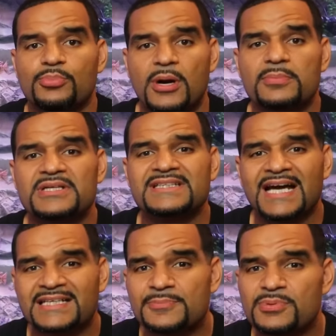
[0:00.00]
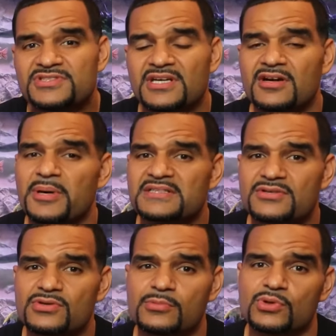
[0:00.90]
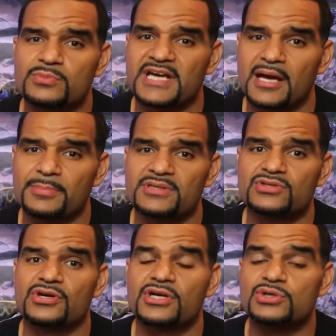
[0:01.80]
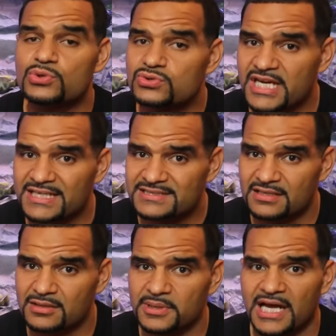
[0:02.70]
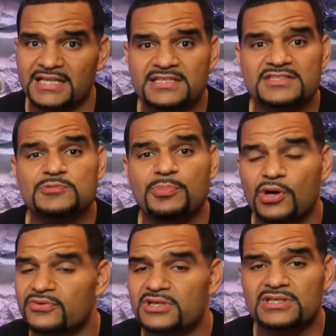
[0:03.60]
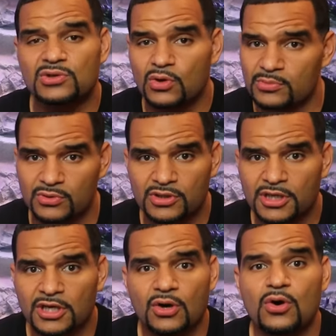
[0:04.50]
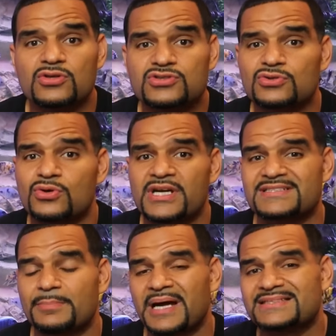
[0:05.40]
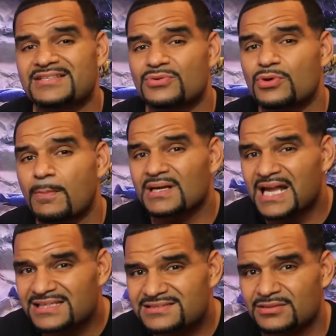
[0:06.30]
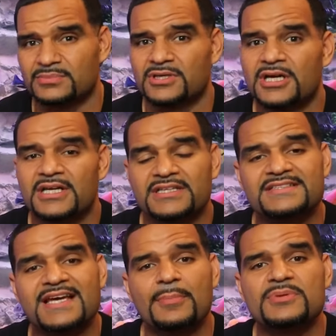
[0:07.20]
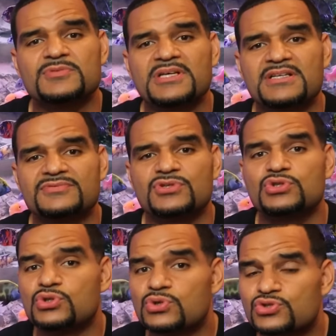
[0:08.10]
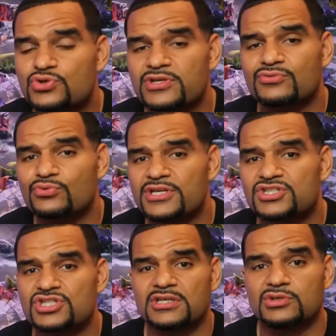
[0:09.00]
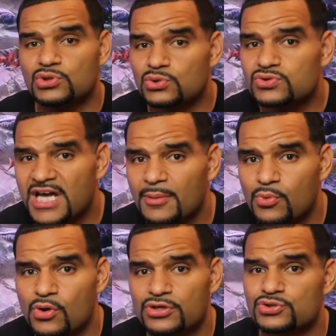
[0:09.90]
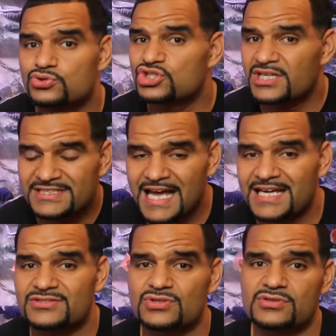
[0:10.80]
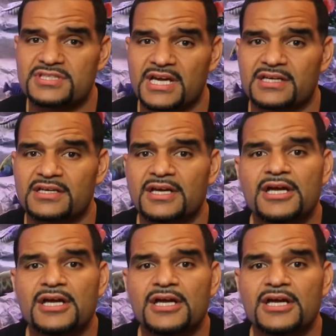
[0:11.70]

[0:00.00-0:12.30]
Probably 90% of bacterial blooms happen during a new tank setup, and this is perfectly normal. Also known as a bacterial blossom. This happens because of the nutrient-rich new tap water you just added to your tank.